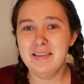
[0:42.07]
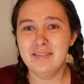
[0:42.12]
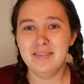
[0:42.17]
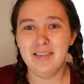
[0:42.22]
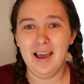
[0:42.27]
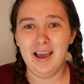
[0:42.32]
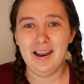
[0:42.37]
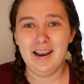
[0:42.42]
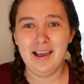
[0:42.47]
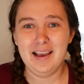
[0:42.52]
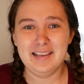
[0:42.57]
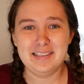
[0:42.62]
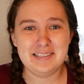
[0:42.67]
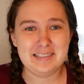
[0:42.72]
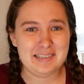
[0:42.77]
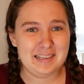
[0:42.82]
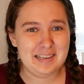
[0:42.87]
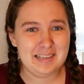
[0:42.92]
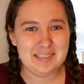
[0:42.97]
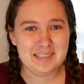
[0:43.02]
that has
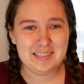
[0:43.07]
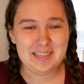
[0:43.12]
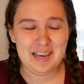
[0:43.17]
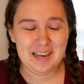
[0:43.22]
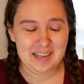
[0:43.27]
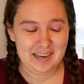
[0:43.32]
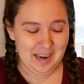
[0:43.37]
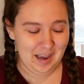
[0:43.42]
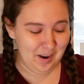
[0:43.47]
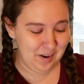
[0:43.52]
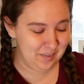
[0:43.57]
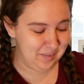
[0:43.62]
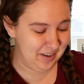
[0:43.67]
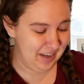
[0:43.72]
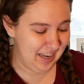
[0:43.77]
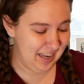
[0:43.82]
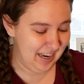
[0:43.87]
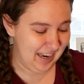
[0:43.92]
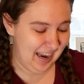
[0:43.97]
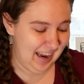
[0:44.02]
things taken out of
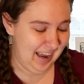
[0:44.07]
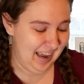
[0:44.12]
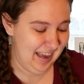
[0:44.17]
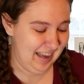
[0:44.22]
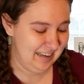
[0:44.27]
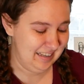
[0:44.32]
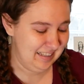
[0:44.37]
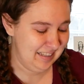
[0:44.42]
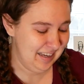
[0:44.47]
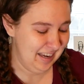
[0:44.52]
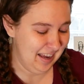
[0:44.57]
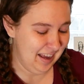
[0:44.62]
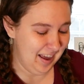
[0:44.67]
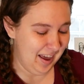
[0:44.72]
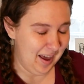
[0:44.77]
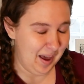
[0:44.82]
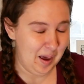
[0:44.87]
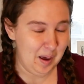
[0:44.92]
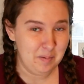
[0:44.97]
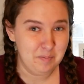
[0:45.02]
it and
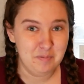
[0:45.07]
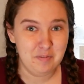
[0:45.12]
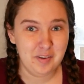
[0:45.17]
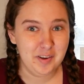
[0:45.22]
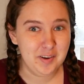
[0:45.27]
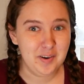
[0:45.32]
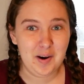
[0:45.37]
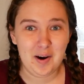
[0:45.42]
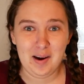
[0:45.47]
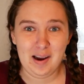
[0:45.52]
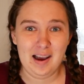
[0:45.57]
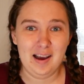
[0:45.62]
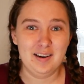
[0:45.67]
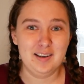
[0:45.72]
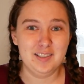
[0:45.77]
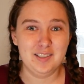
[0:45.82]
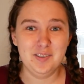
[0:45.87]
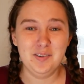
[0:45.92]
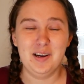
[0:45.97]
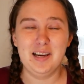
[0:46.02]
figure out how
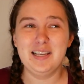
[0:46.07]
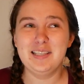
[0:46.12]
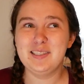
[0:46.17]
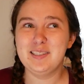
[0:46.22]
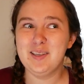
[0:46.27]
to do it.